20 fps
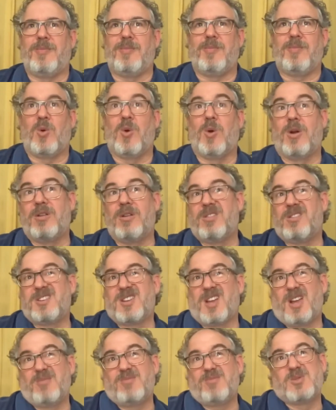or the
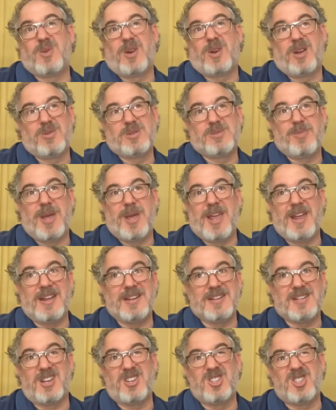times when I was paying
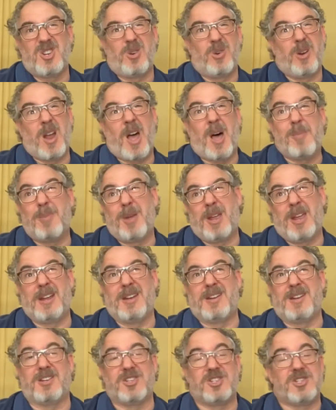attention or not paying
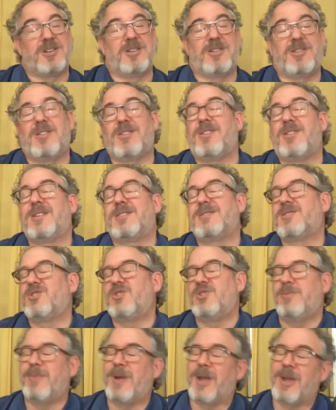attention, and the things
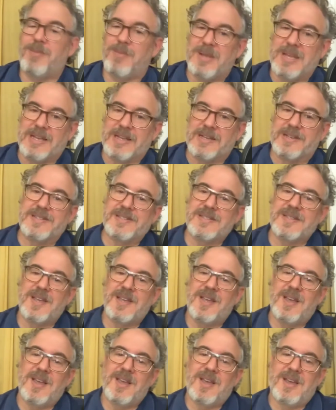that you might miss
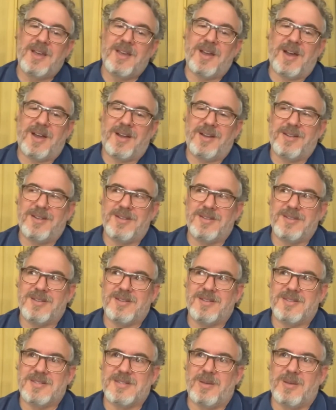
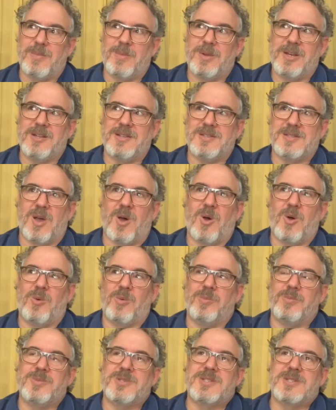in somebody's
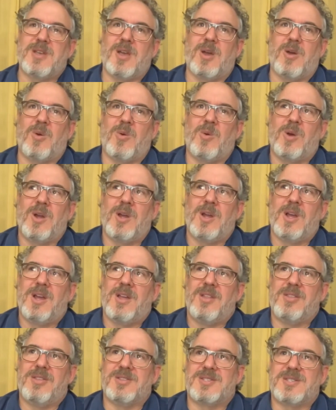home. So
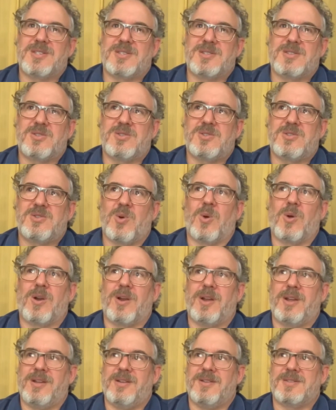the
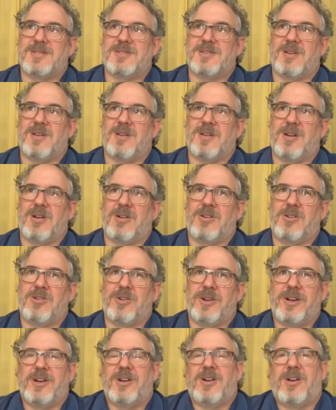stories are
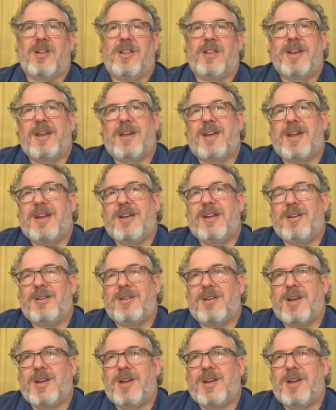critical. And I